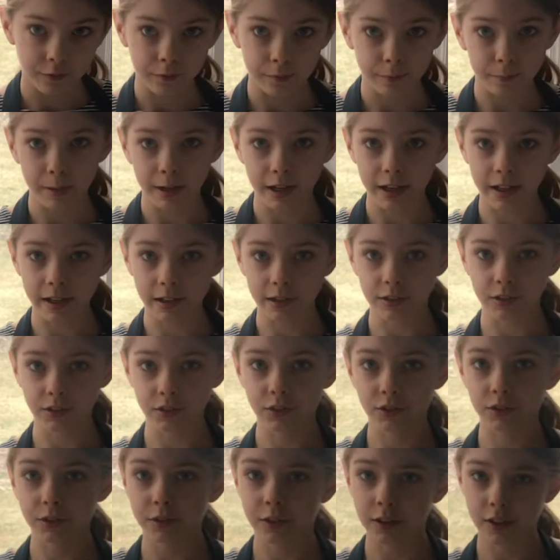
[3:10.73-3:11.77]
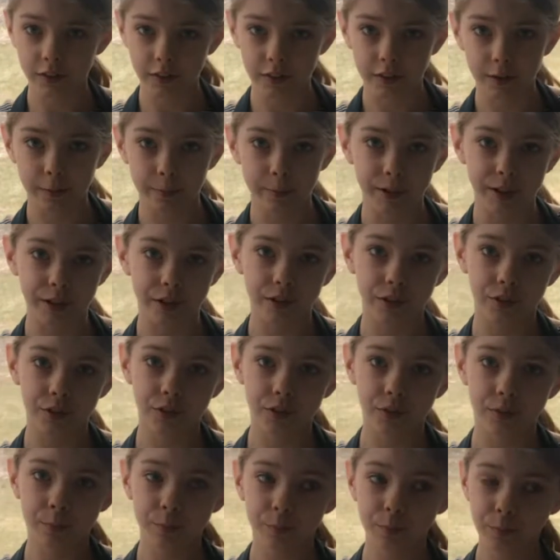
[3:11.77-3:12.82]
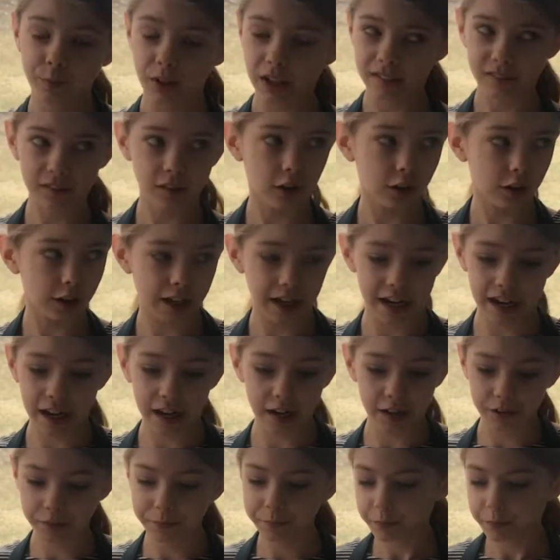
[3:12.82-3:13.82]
bananas in there because that's all I had.